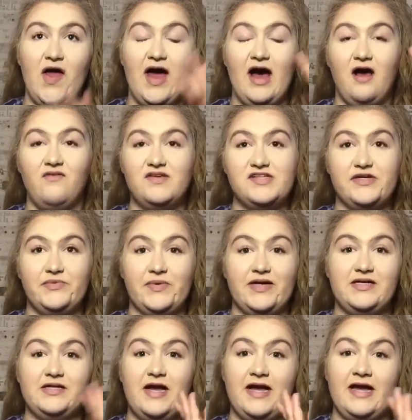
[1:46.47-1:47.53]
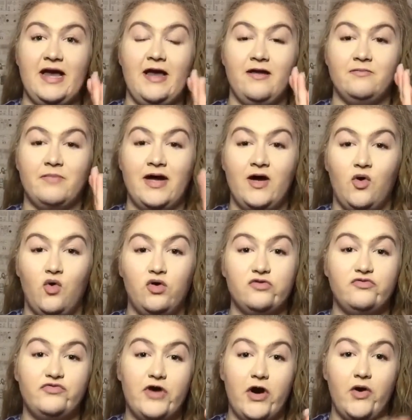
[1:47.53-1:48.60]
I have is a ring light and my old
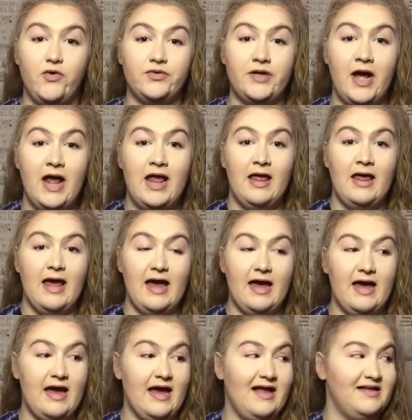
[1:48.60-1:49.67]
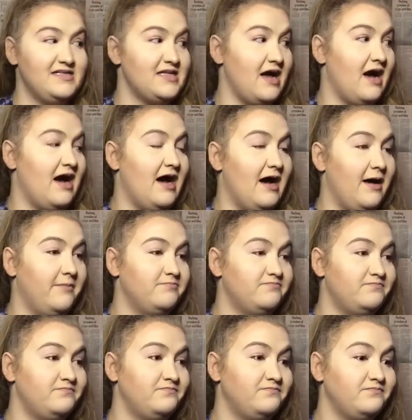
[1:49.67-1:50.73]
phone and um,